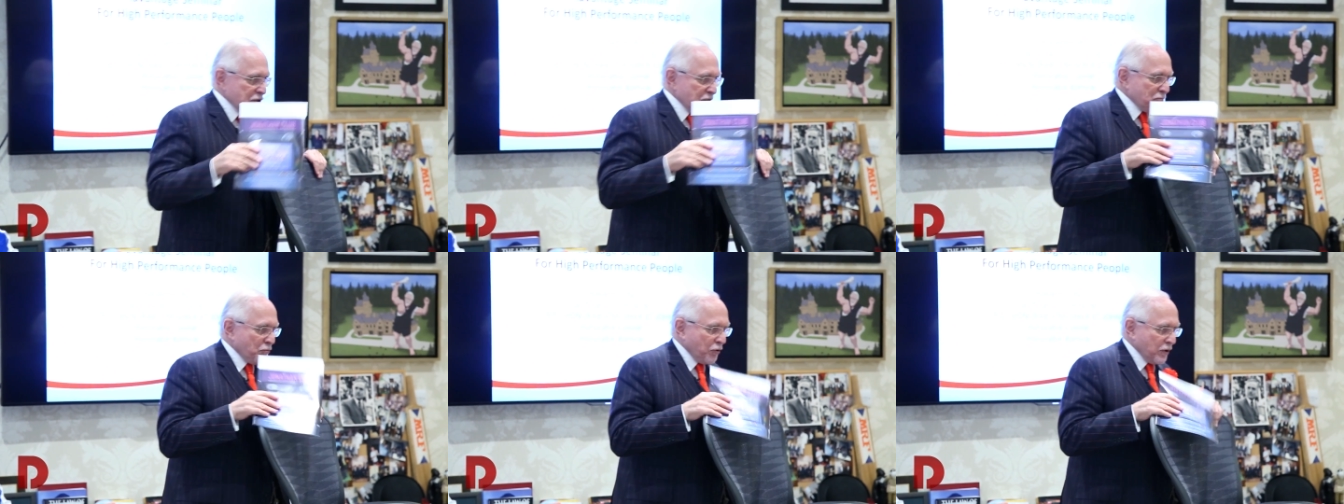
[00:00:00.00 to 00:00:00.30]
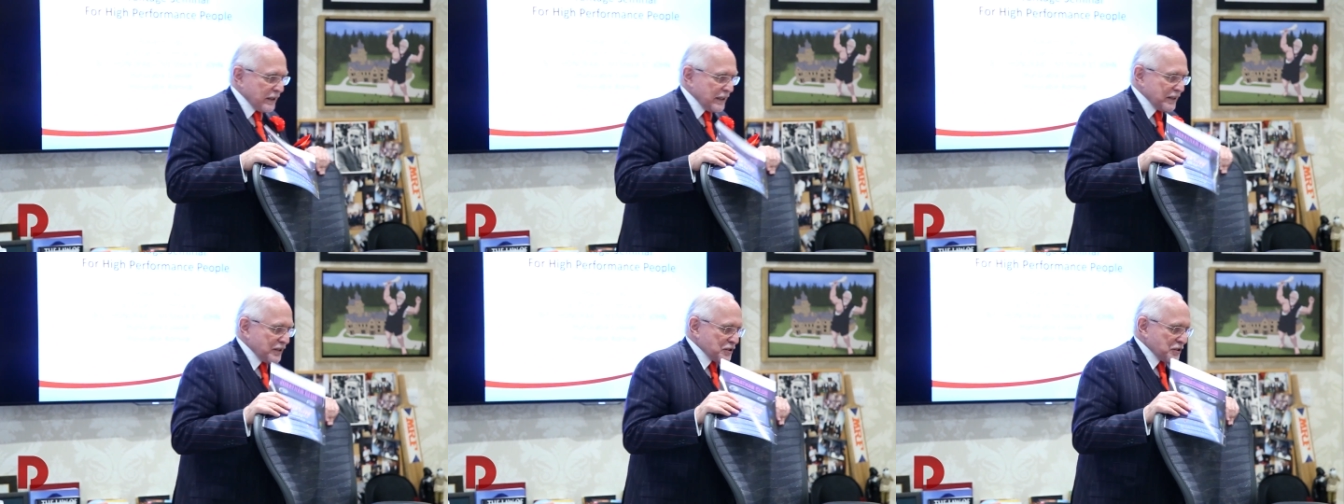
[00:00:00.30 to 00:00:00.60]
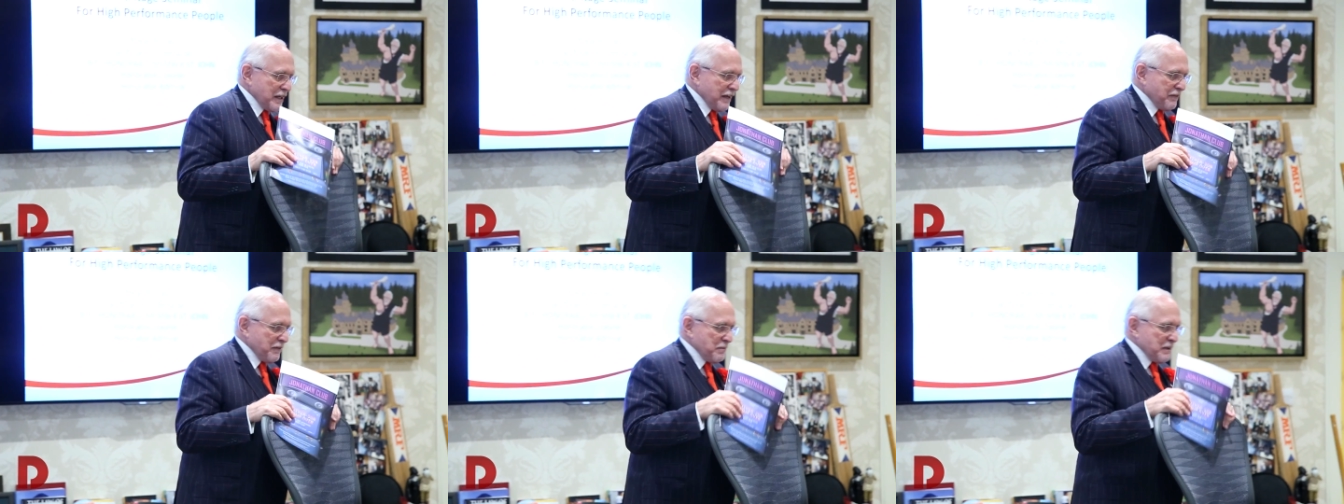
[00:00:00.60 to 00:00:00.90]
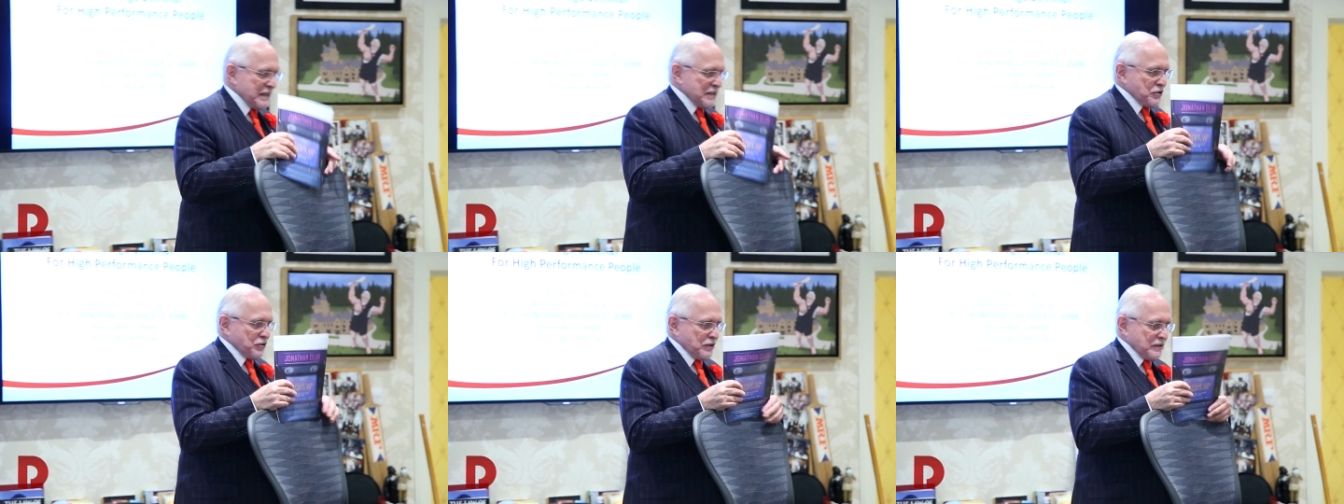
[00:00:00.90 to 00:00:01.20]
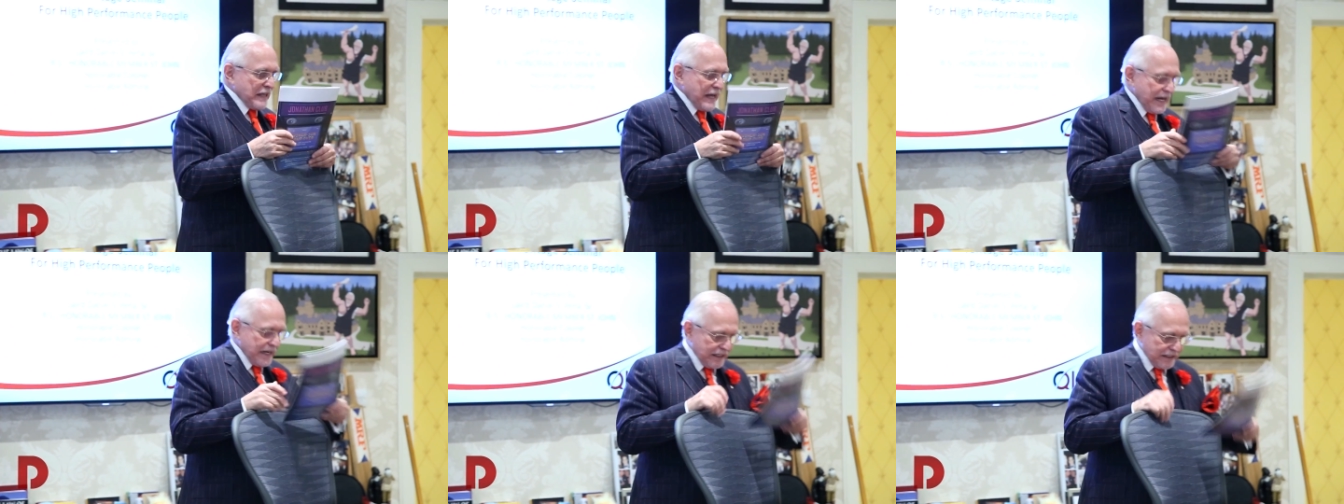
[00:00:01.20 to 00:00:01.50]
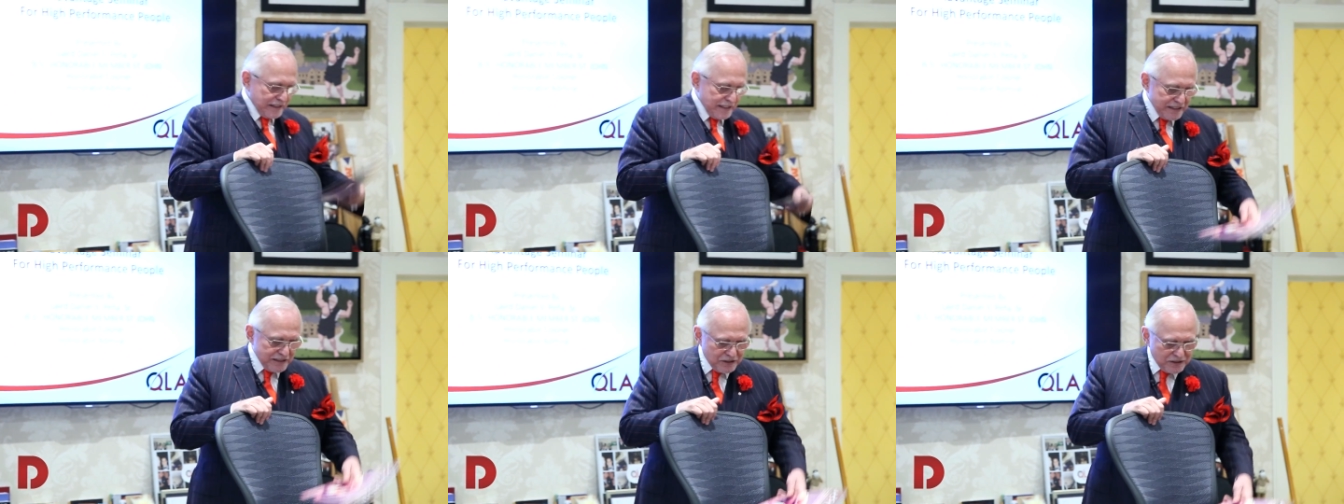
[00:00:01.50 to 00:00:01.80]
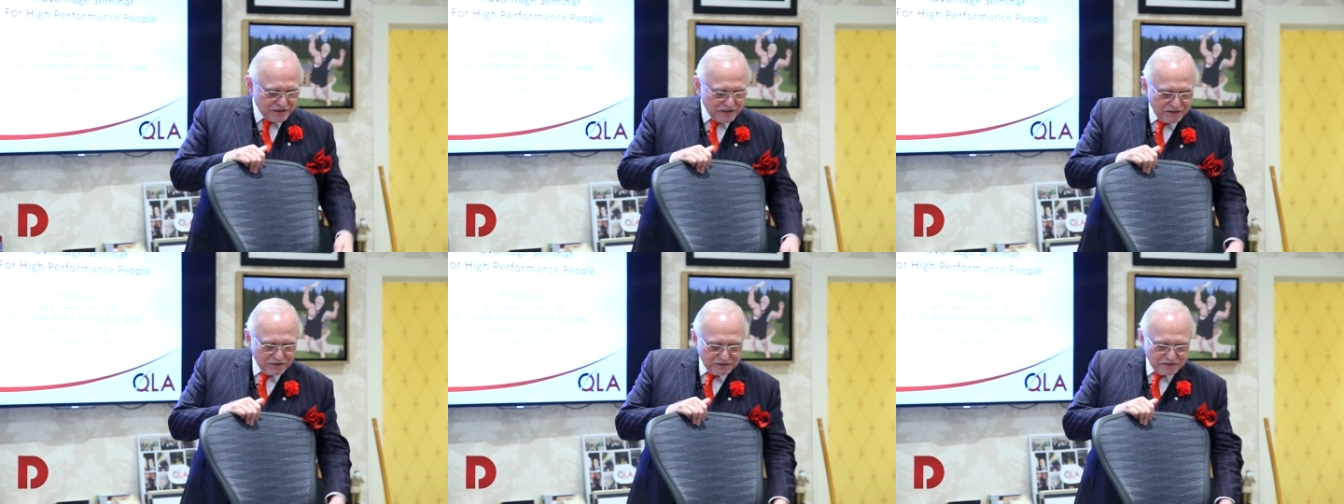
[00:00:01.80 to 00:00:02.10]
good morning because everybody's heard that at
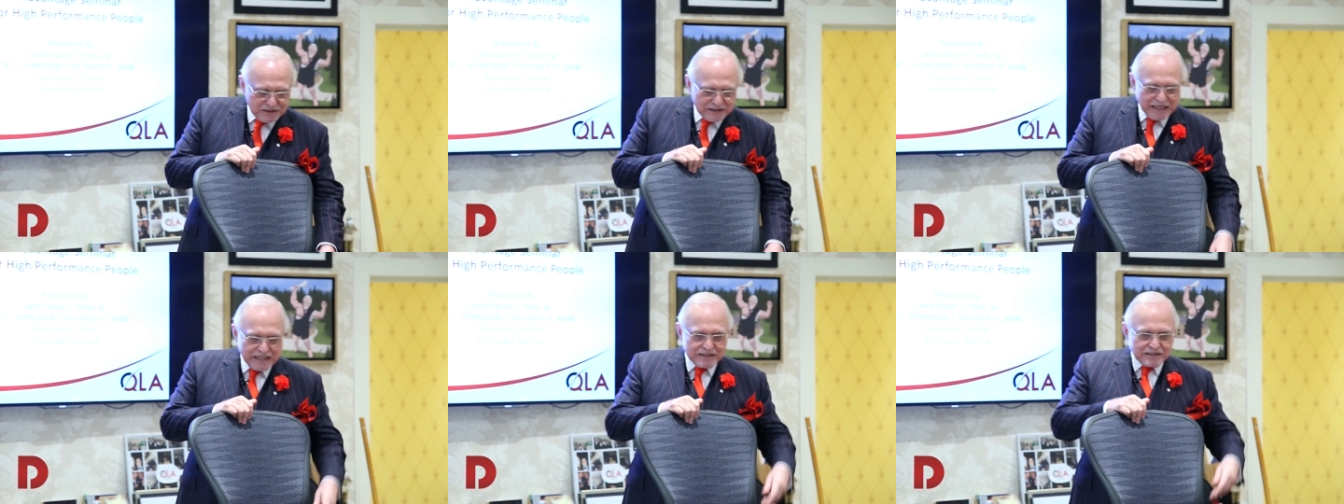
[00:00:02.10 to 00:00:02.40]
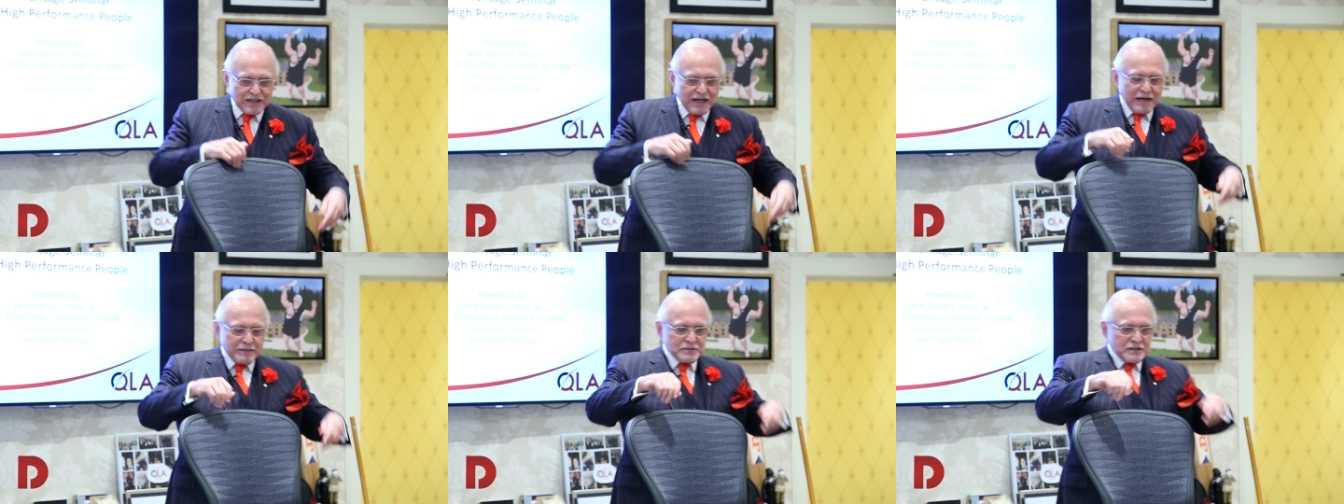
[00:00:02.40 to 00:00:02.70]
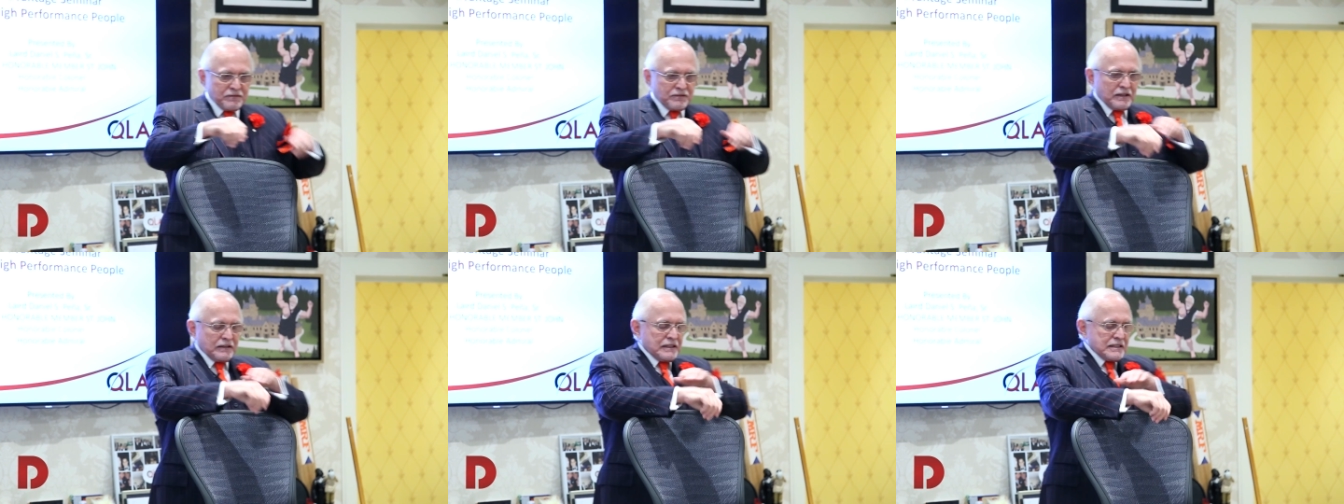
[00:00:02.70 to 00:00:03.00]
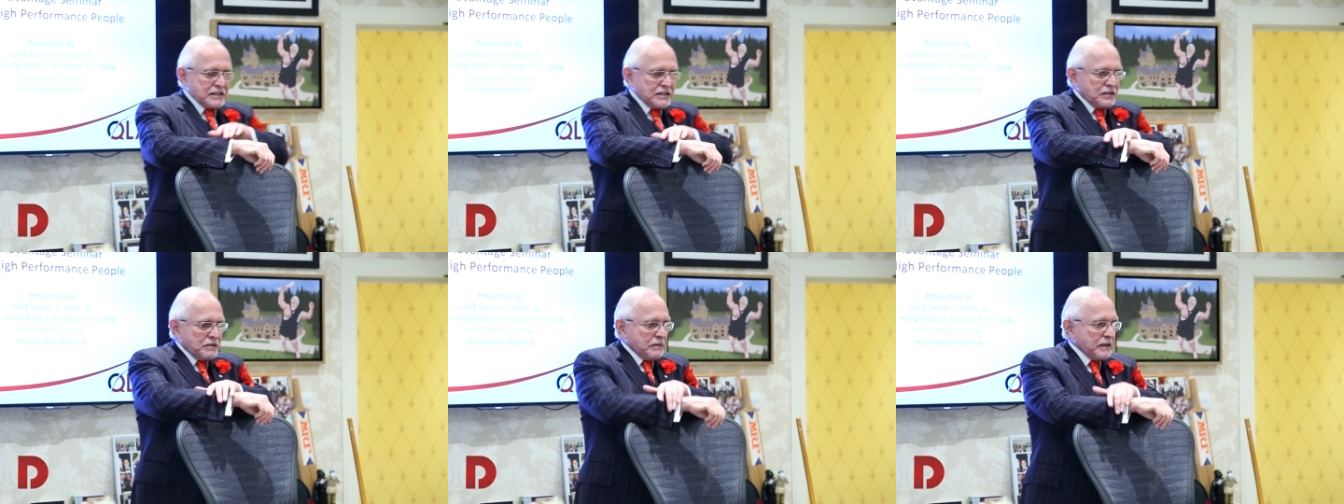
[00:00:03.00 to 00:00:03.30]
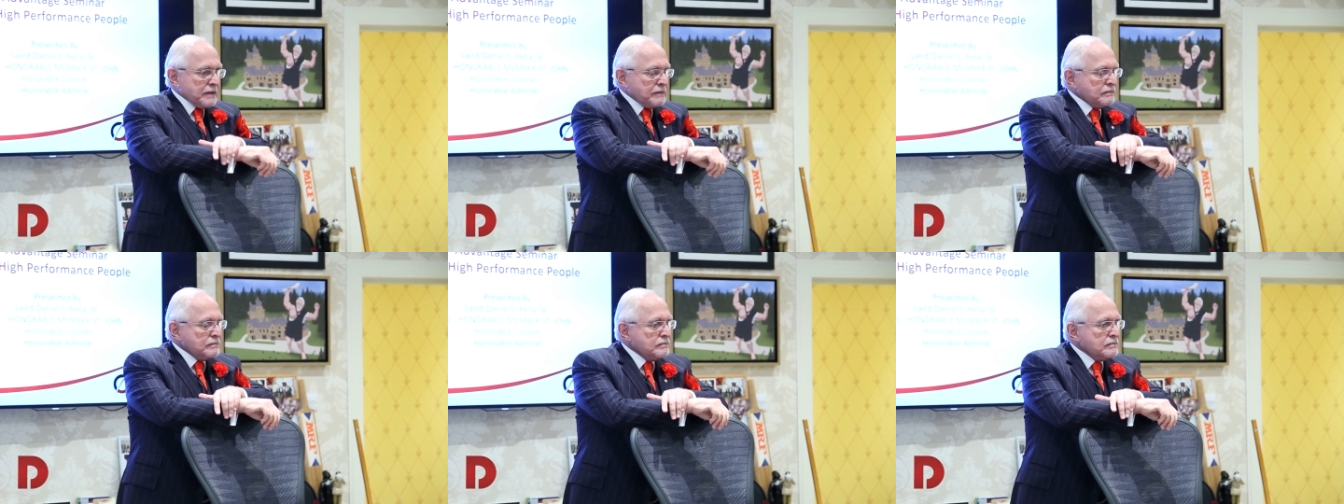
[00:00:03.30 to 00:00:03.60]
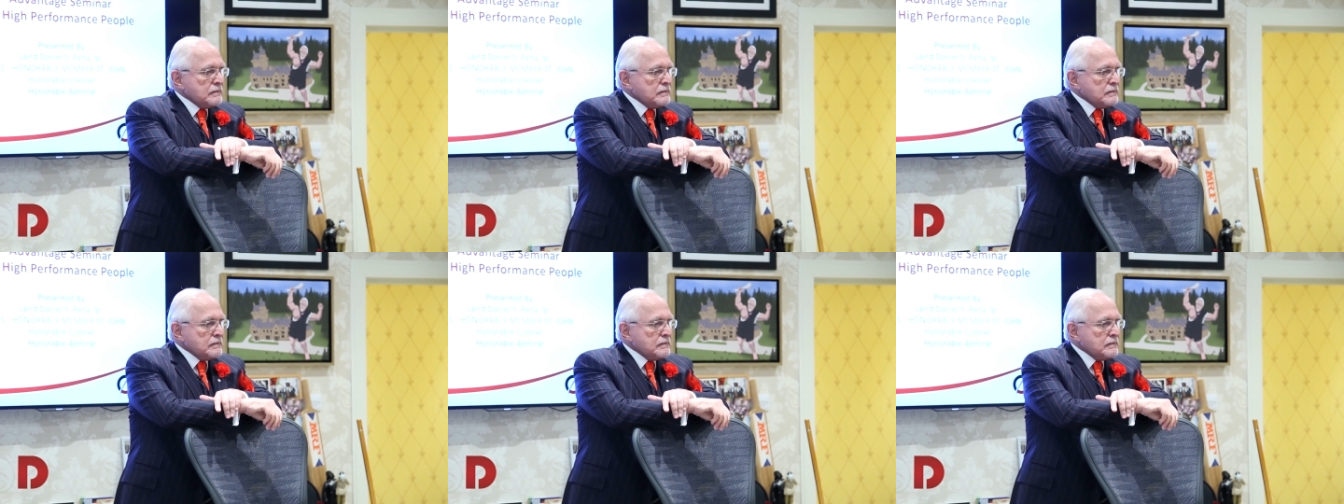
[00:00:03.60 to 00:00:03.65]
least ten times if they listen to me.